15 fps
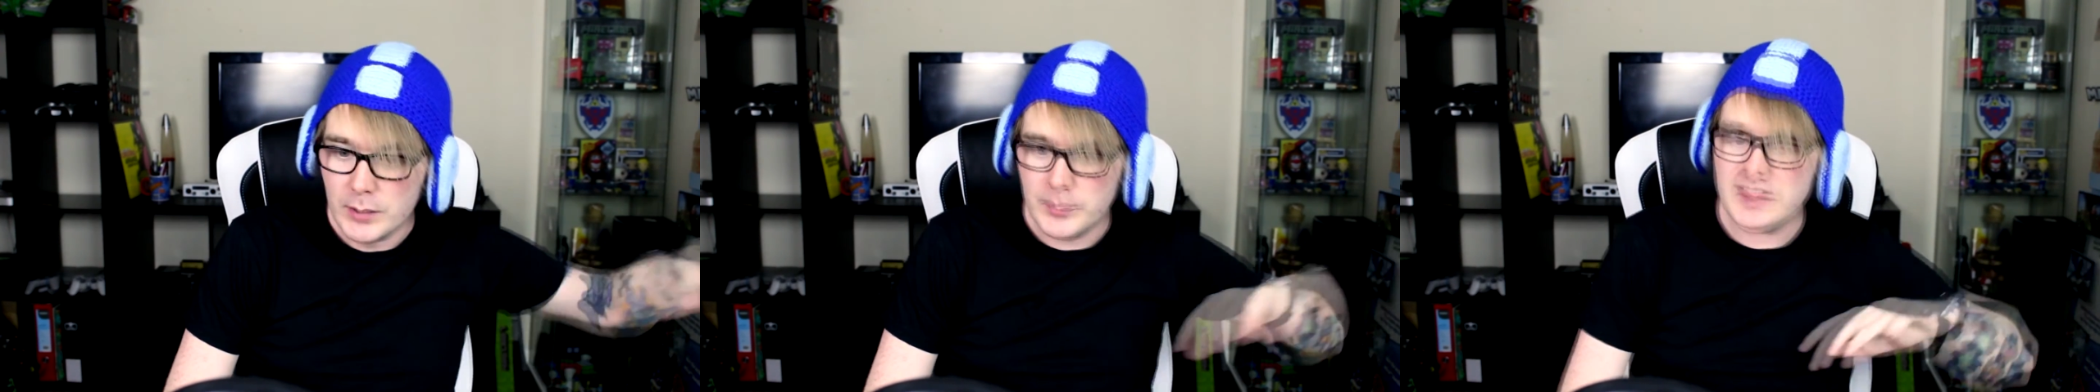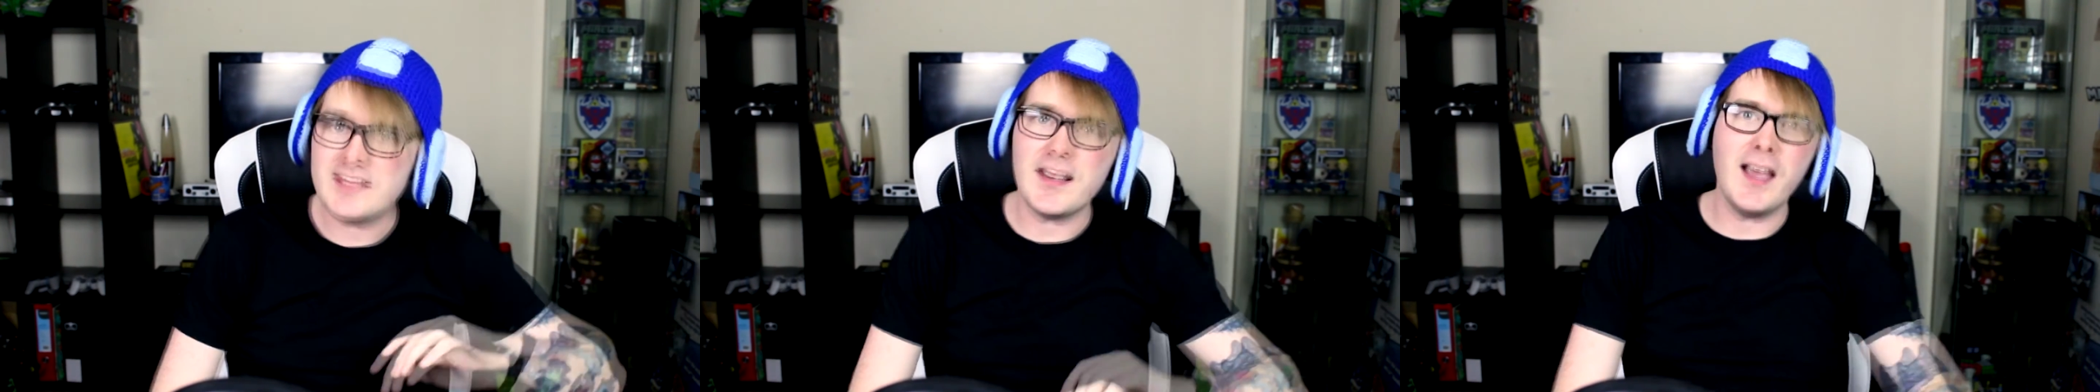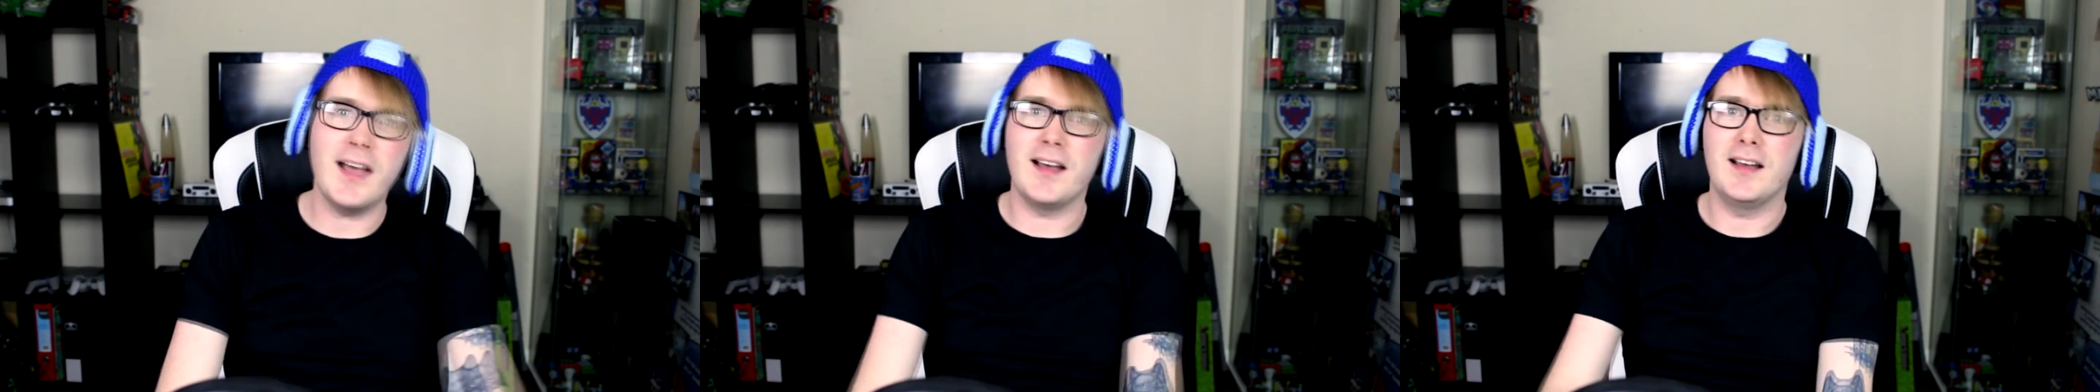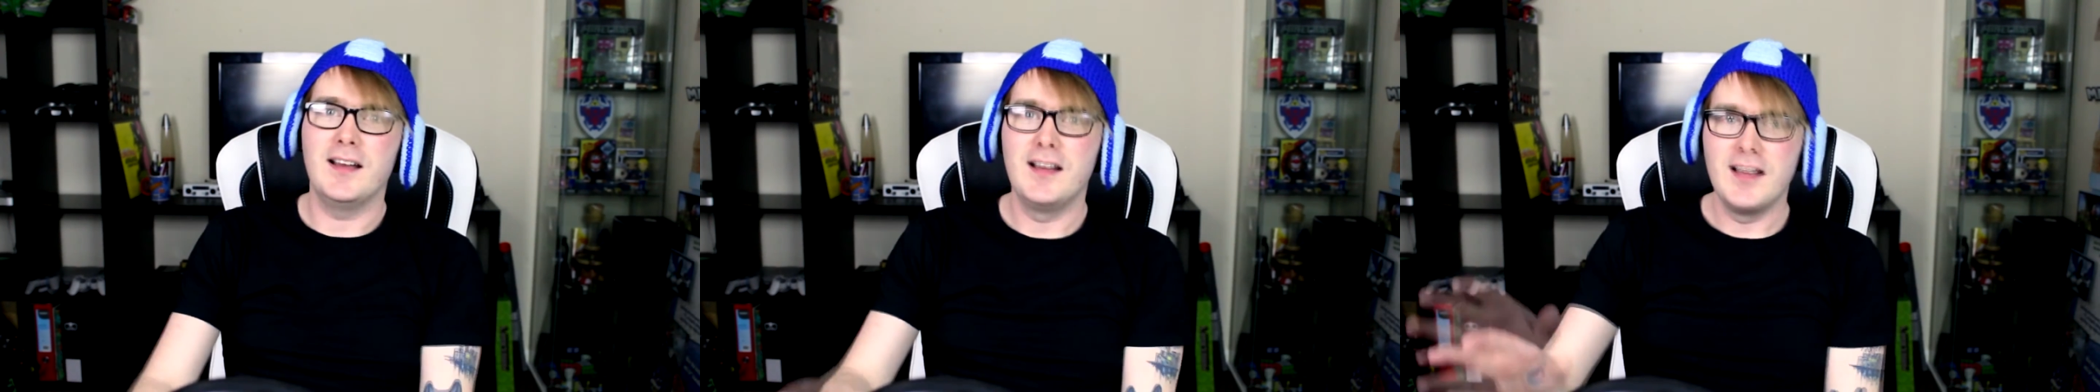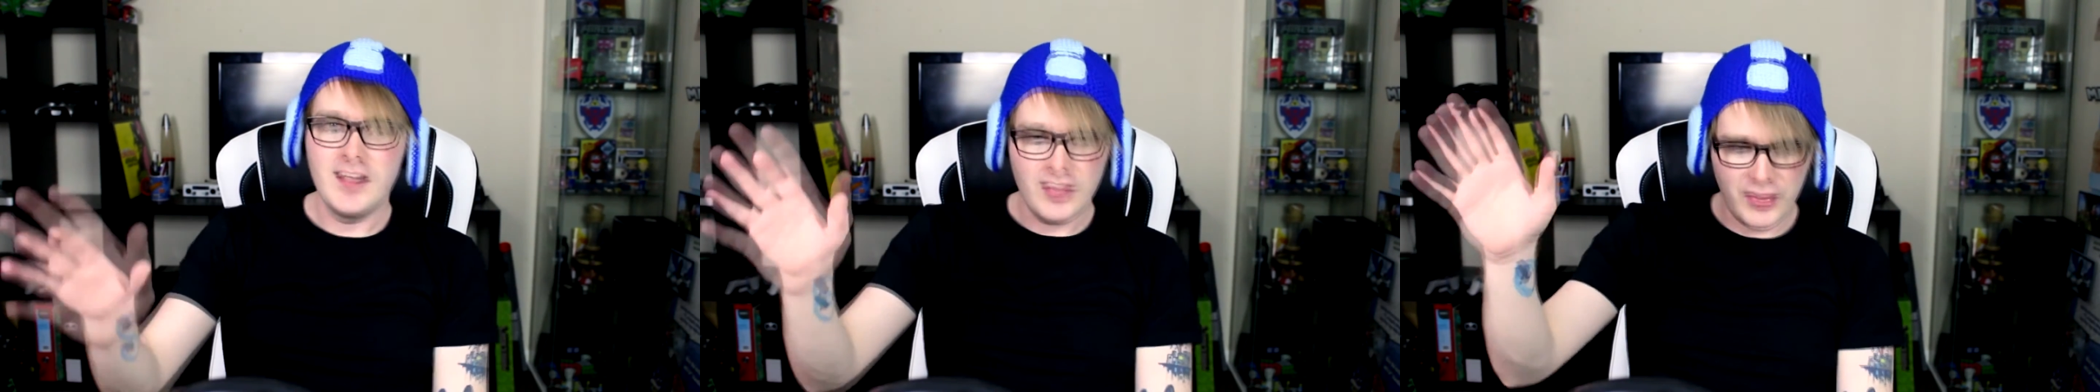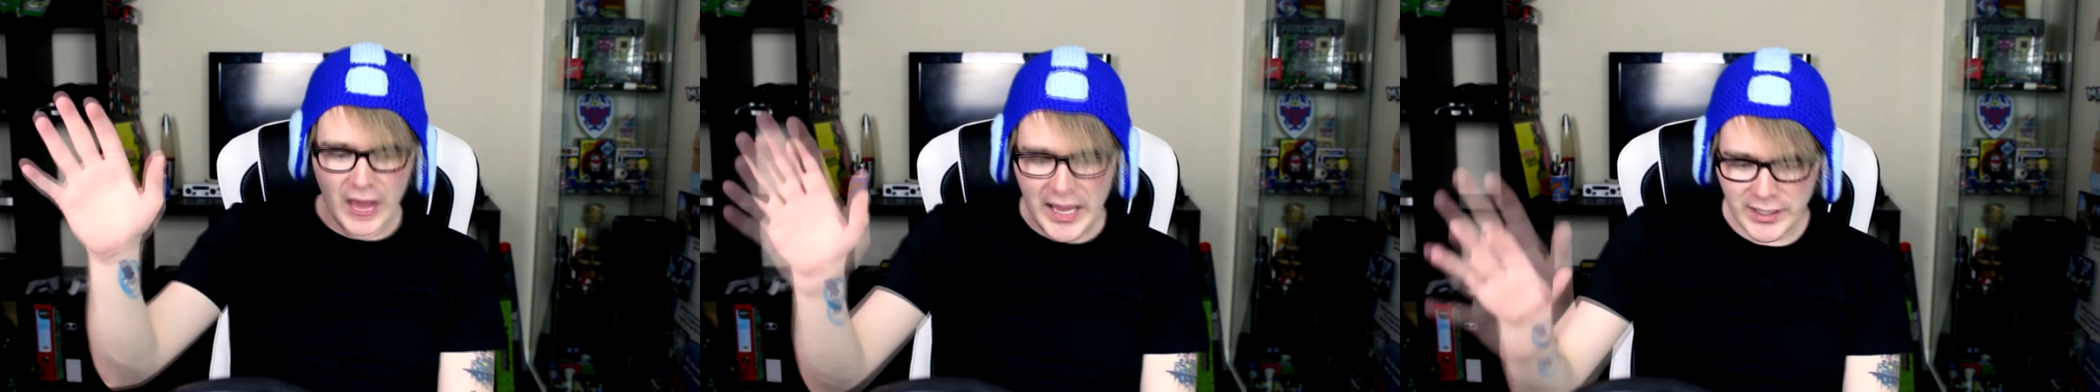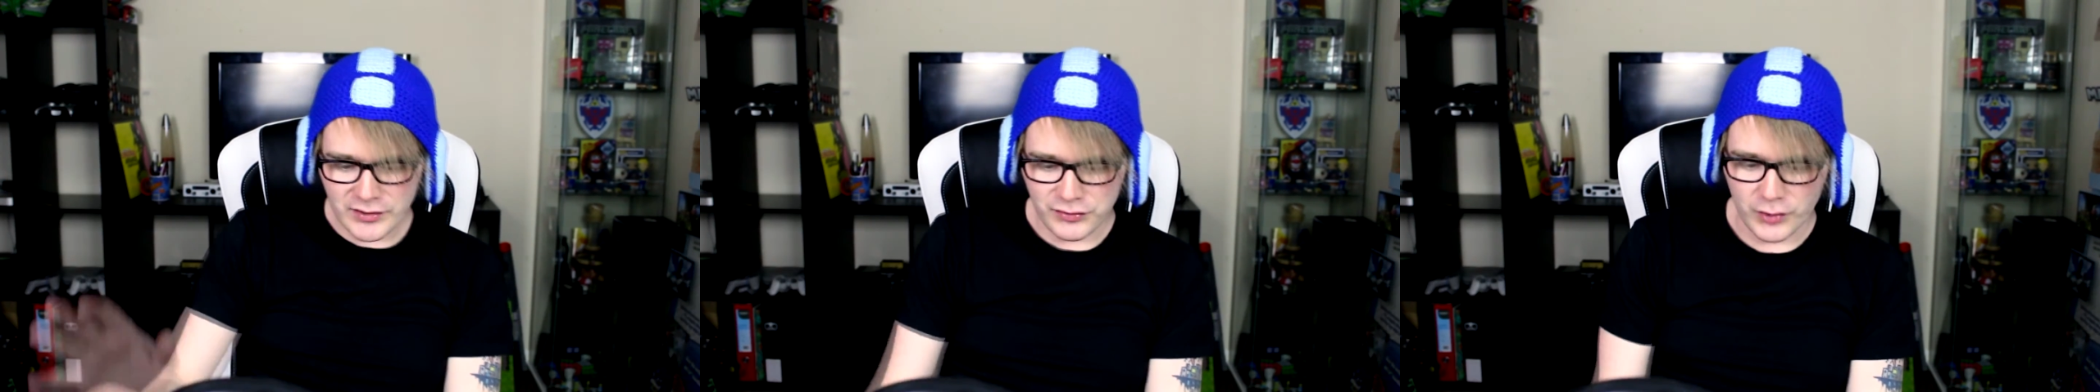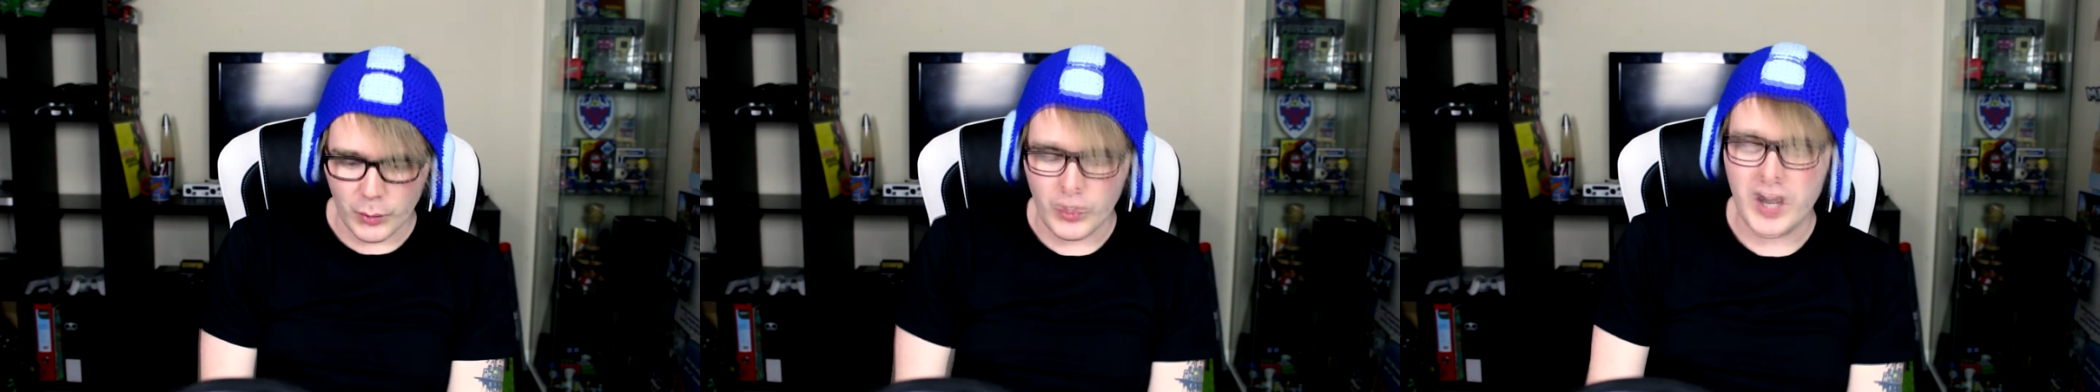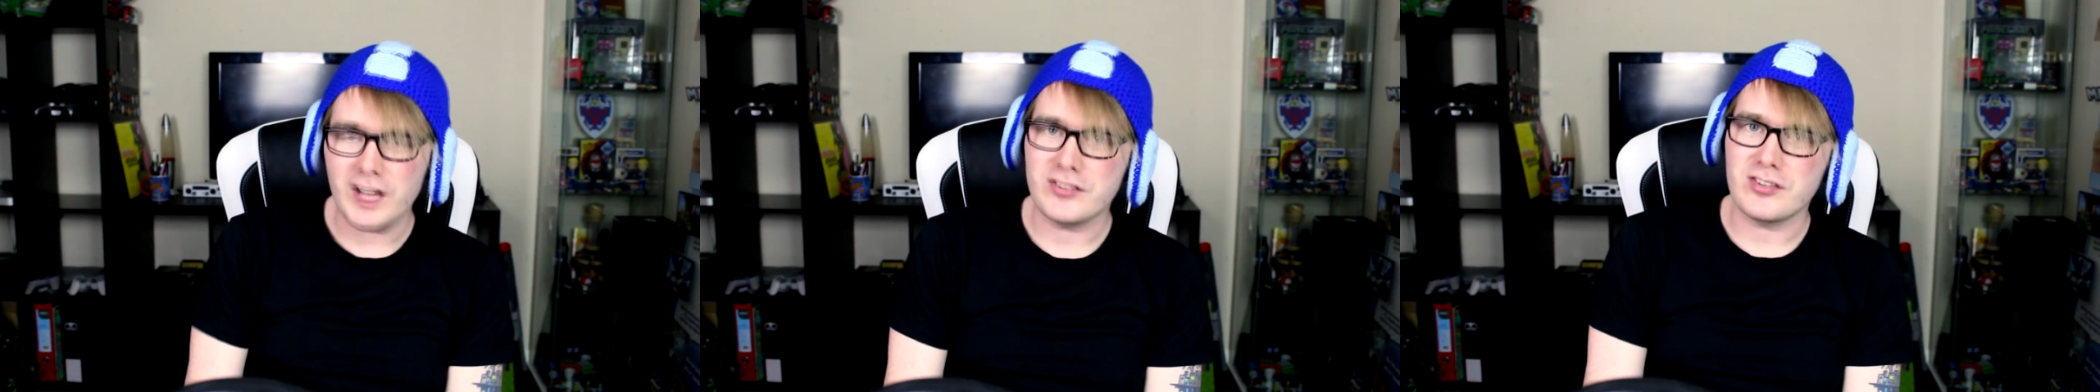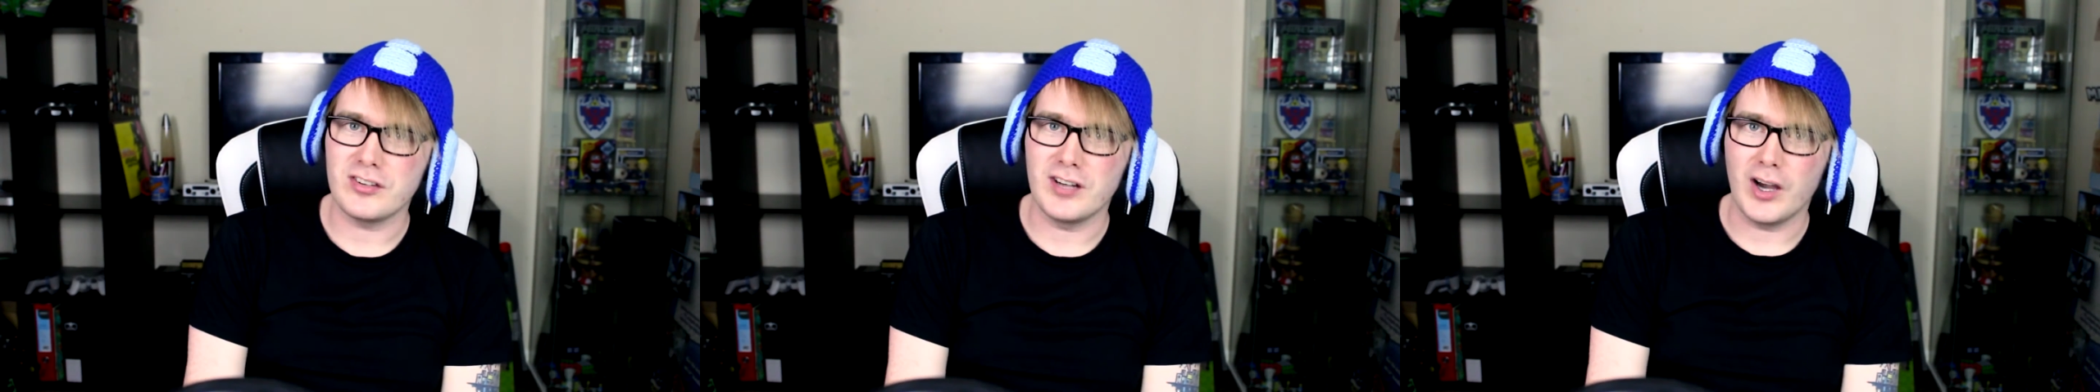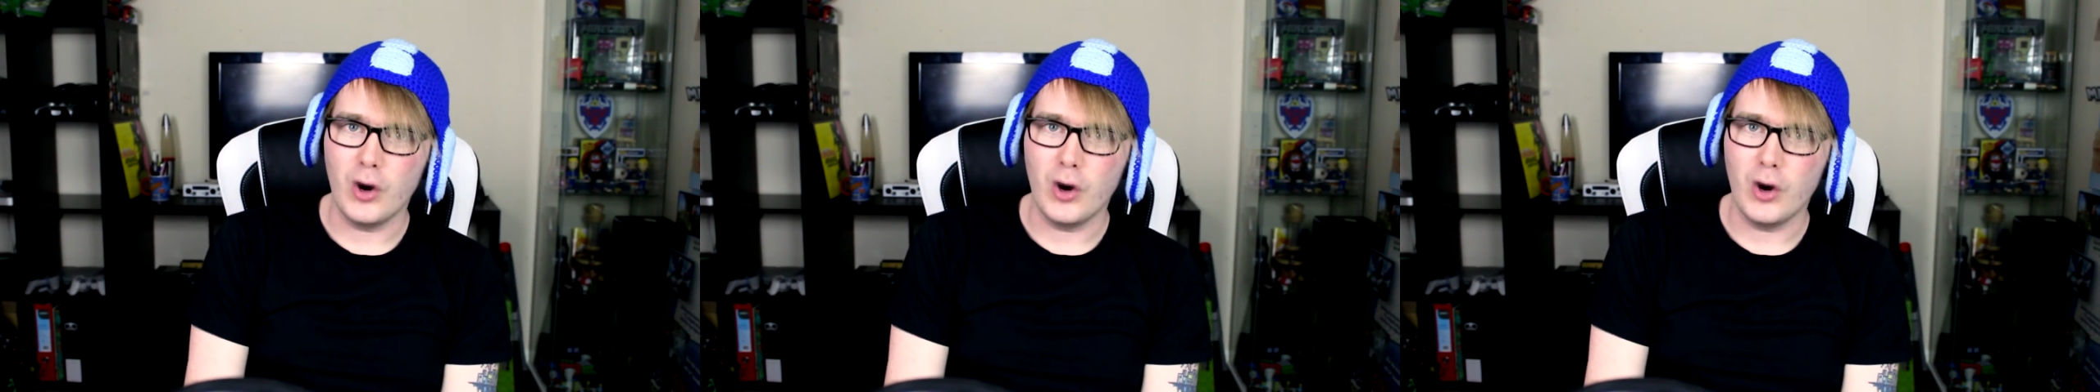But yeah, thanks for watching.